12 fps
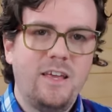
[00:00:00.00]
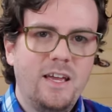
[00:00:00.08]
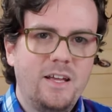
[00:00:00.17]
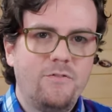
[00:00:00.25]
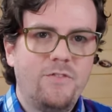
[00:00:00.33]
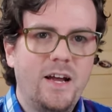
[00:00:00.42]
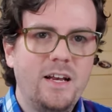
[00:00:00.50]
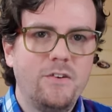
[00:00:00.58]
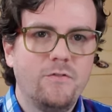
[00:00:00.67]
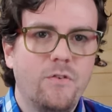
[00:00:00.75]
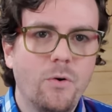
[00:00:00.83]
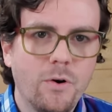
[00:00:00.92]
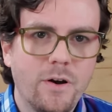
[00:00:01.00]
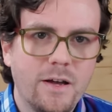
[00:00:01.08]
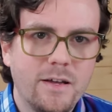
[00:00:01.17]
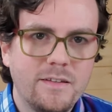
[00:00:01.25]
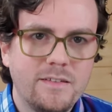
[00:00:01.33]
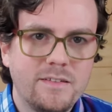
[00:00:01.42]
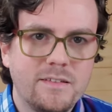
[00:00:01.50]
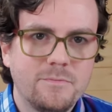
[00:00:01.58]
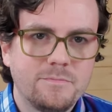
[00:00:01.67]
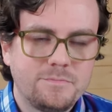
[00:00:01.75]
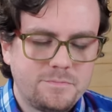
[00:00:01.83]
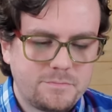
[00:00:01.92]
and fighting for us
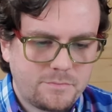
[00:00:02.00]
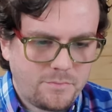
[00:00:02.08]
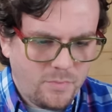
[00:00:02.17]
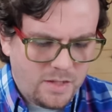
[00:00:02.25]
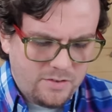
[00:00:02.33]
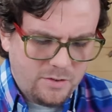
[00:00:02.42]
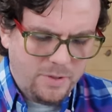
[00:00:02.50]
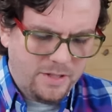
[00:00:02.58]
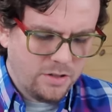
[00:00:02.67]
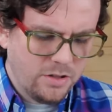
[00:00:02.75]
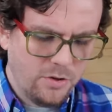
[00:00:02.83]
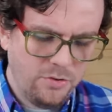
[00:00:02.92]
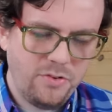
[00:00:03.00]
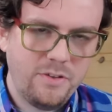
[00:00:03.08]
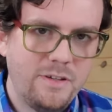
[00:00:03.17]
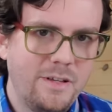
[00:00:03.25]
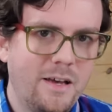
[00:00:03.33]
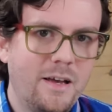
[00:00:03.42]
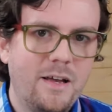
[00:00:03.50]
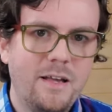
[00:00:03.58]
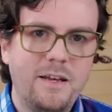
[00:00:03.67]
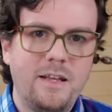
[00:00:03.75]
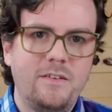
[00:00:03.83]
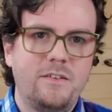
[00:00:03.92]
to be closer to
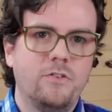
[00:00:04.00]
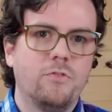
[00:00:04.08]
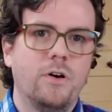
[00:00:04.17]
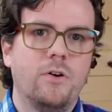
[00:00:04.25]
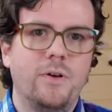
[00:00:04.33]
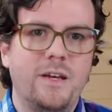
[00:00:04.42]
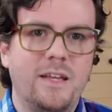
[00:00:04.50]
God and to grow in